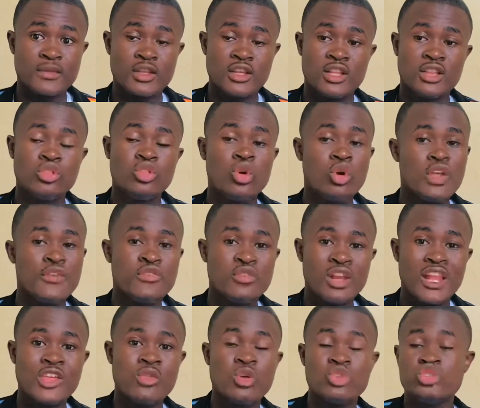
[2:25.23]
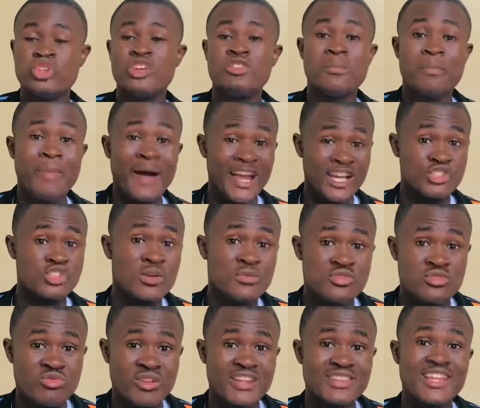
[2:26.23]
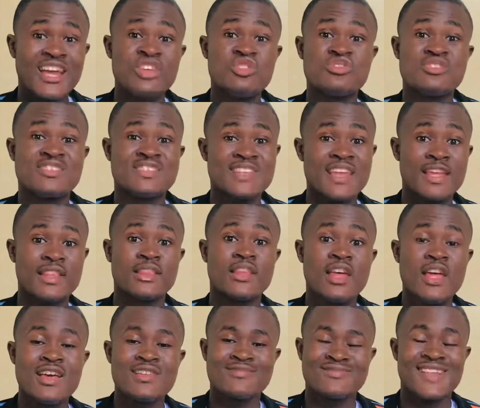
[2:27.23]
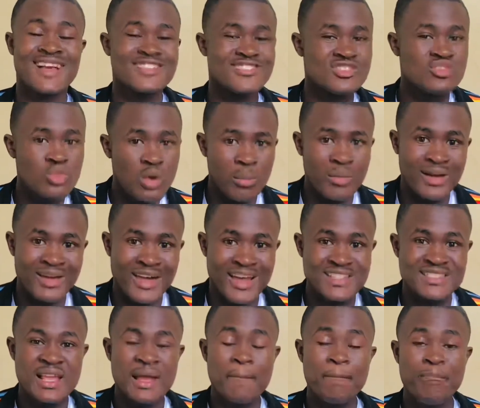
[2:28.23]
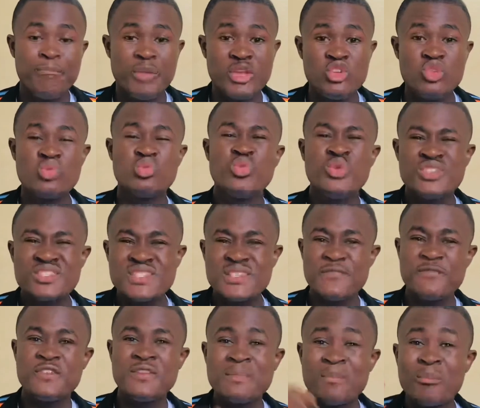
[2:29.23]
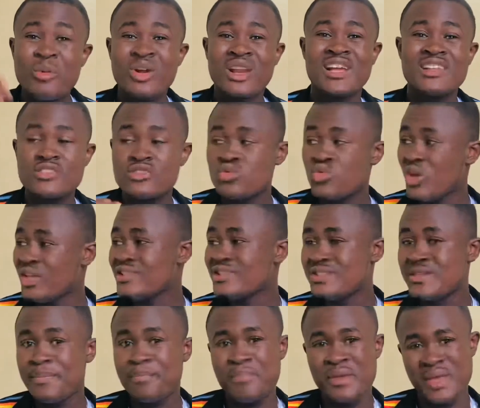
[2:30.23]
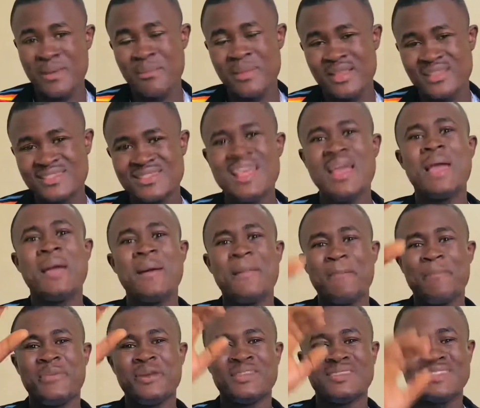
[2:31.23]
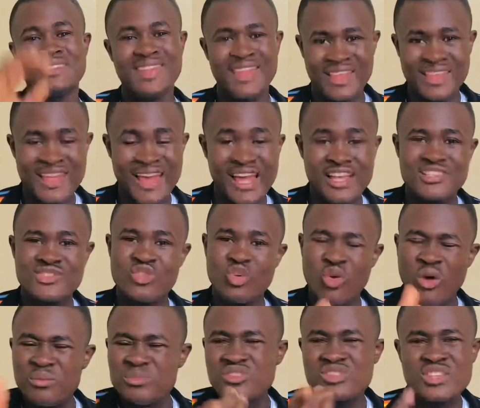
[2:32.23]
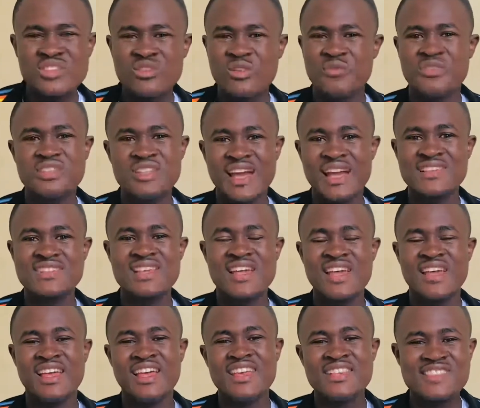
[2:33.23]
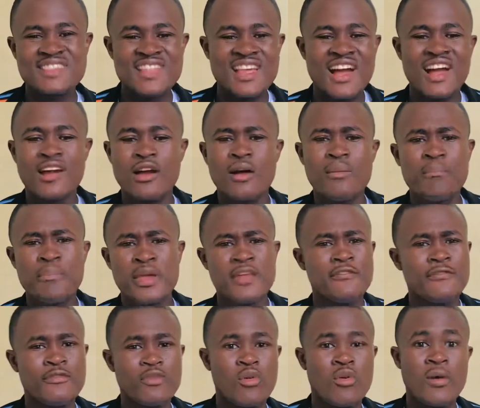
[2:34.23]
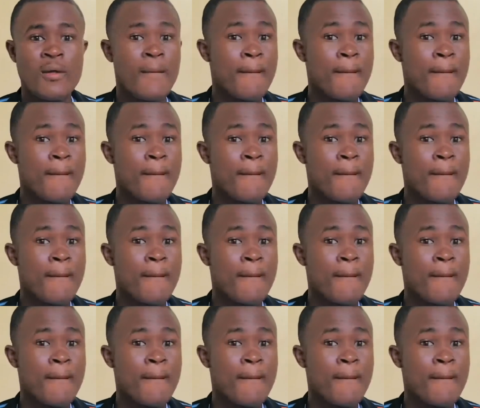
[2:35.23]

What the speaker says: no, if you're trying to buy something, right, and you send, that's normal, guys. Be you receiving more than 20 payments per day, guys? Come to think of it, guys, isn't that account meant for